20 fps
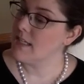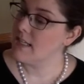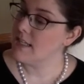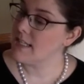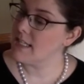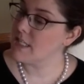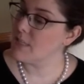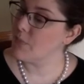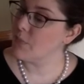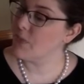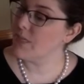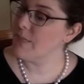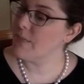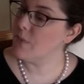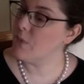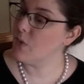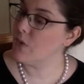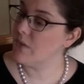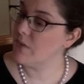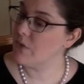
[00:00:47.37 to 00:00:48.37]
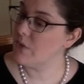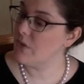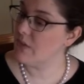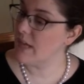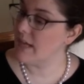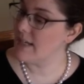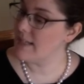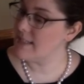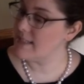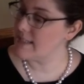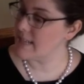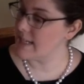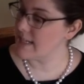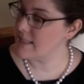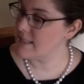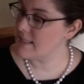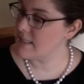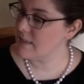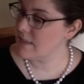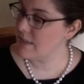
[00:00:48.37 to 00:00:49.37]
The Supreme Court of the United
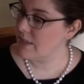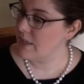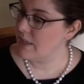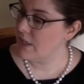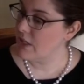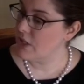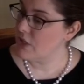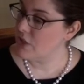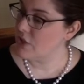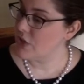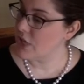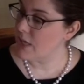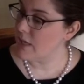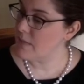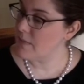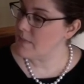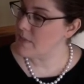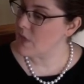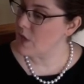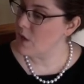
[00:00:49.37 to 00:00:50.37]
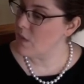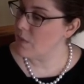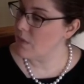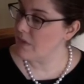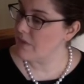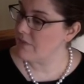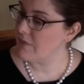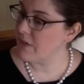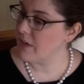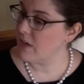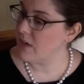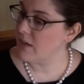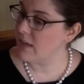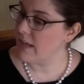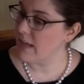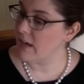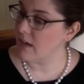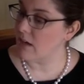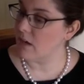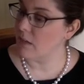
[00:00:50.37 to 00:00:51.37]
States, James Obergefell
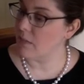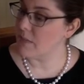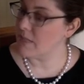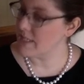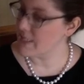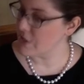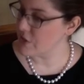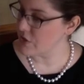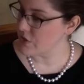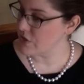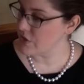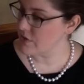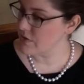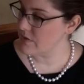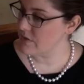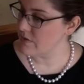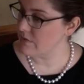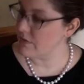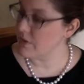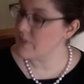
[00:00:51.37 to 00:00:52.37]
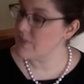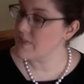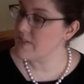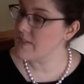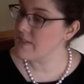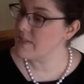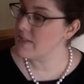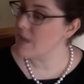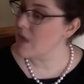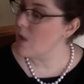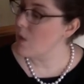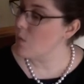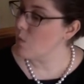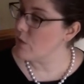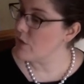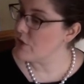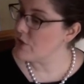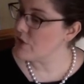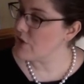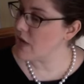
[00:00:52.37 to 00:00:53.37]
et al. Petitioners versus
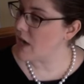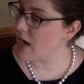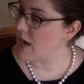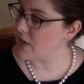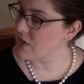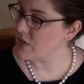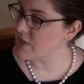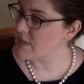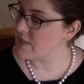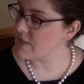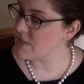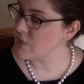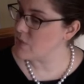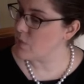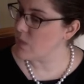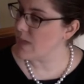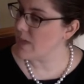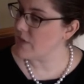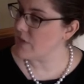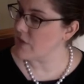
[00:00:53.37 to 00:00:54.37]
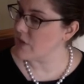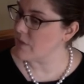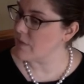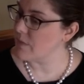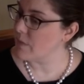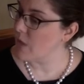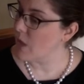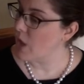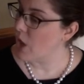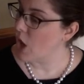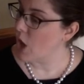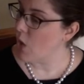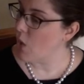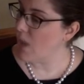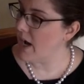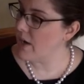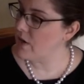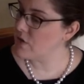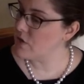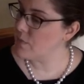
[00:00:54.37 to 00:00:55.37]
Richard Hodges, Director,
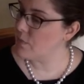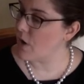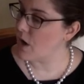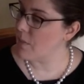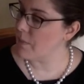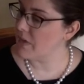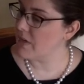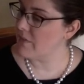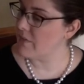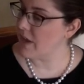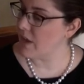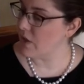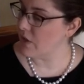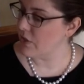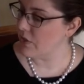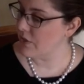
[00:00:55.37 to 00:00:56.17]
Ohio Department of Health.